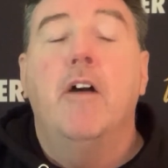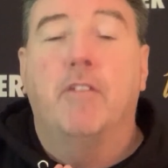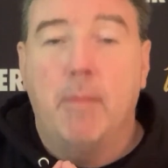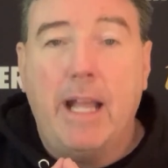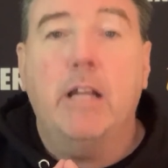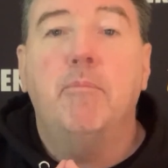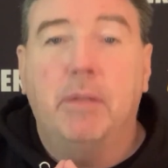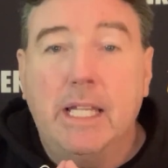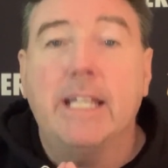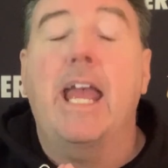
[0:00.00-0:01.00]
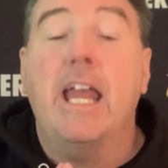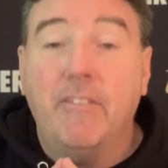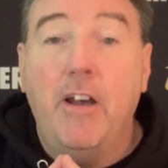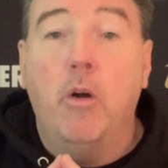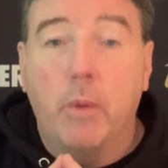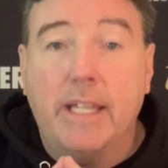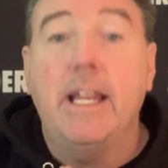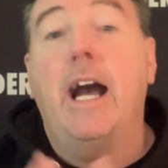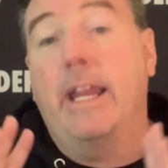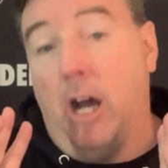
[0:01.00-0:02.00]
For my complete N F L Week
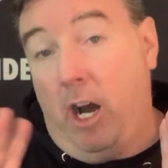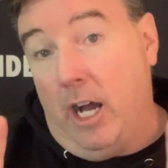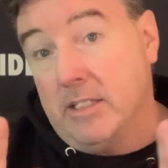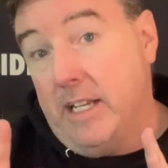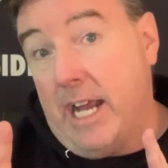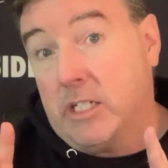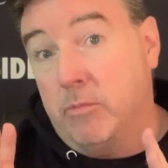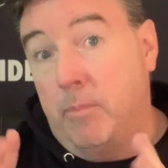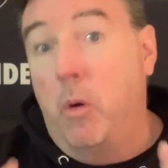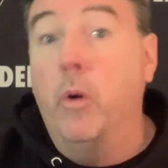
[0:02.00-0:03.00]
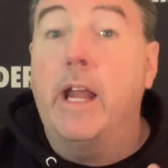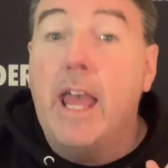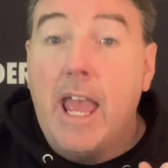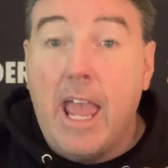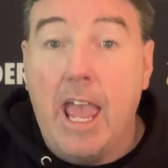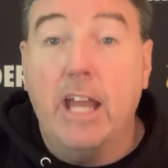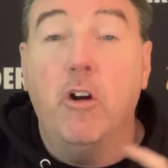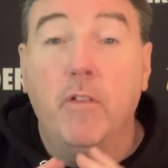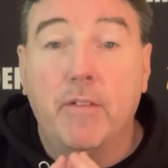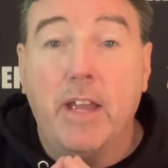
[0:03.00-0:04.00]
nine odds and action report, head
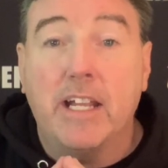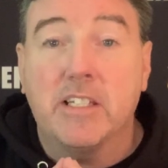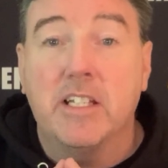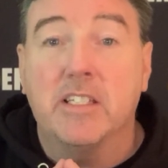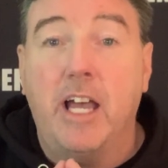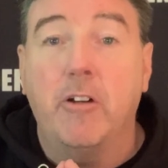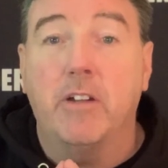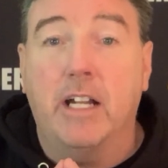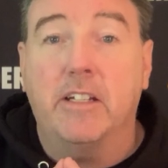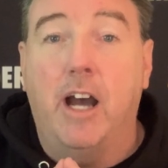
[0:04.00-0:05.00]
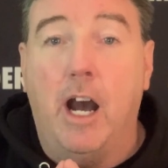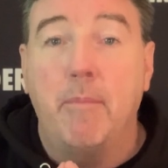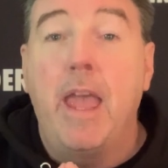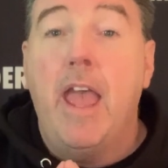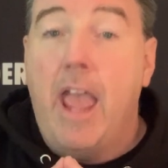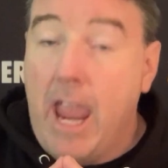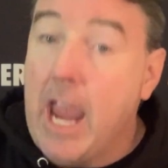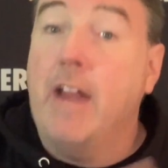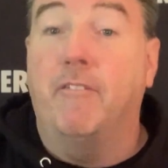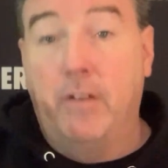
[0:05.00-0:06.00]
over to Vegas Insider dot com.
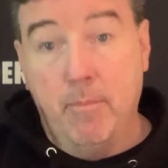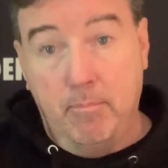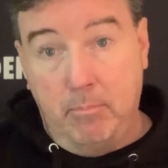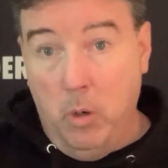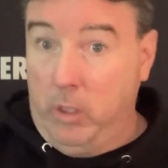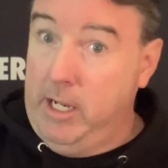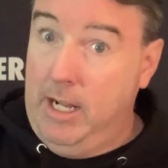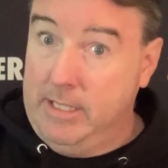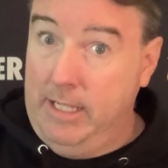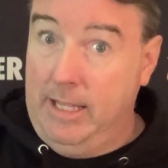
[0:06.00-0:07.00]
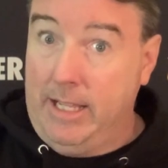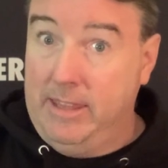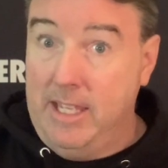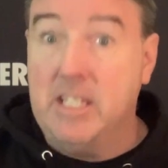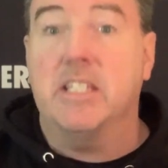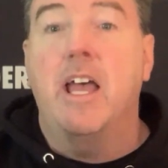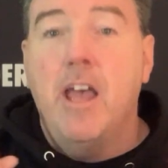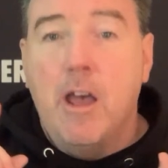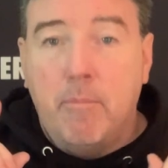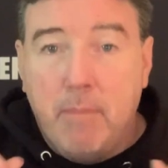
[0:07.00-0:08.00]
And for more content like this,
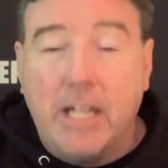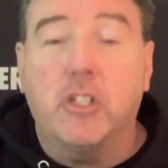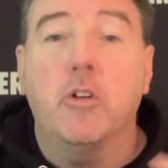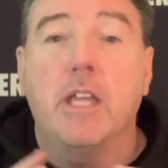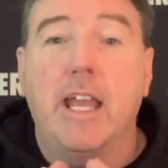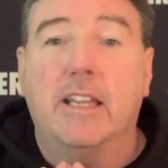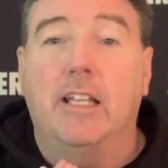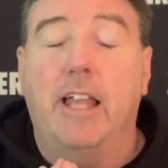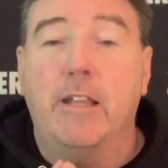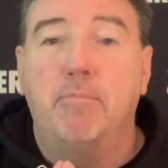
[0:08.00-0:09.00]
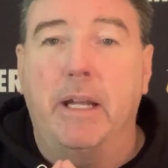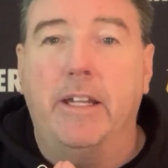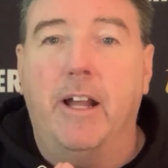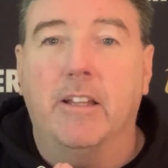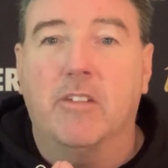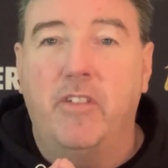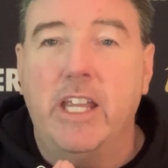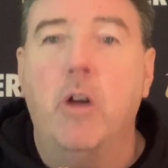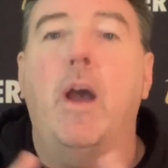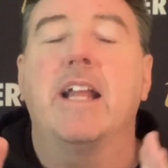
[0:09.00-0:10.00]
make sure you hit the like button on this
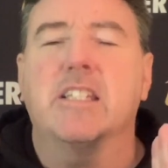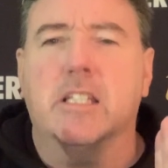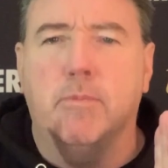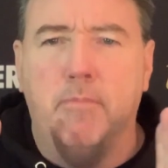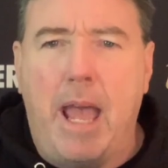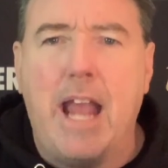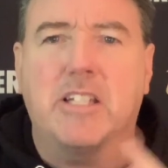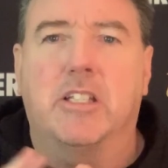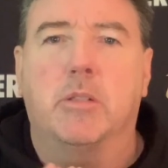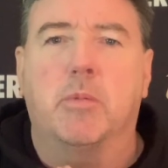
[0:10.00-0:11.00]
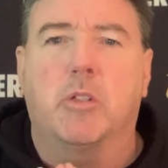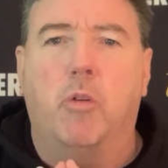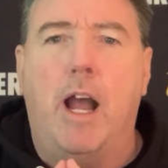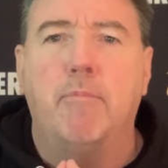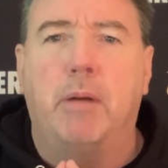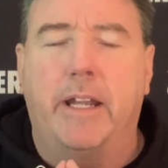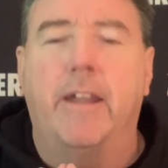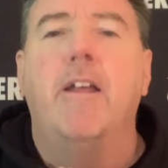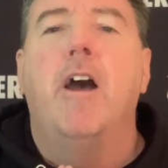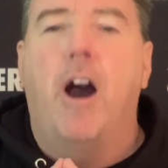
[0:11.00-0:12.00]
video and smash the subscribe
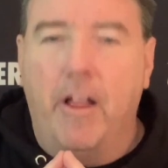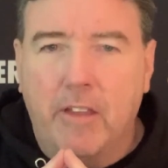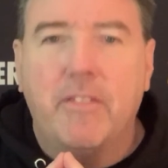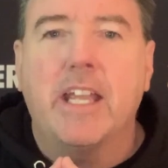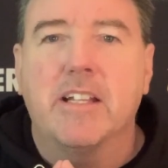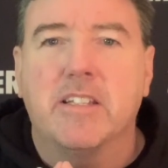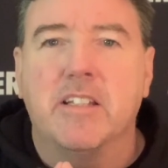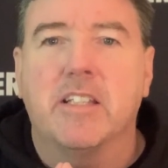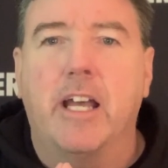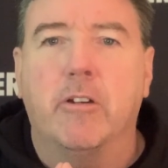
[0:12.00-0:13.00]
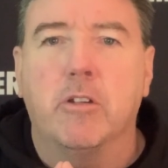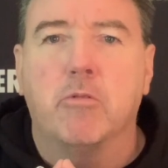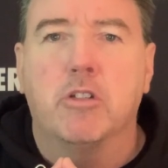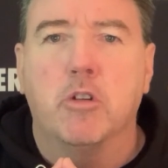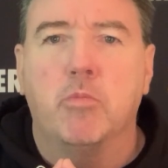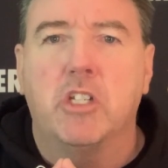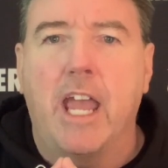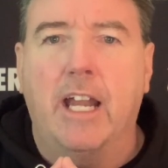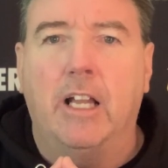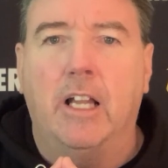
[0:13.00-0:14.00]
button on the Vegas Insider YouTube
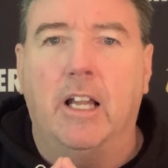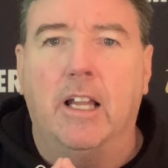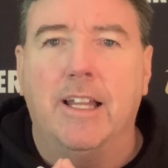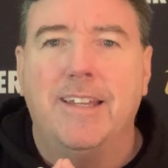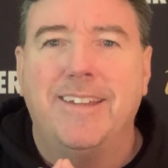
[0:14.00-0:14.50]
channel.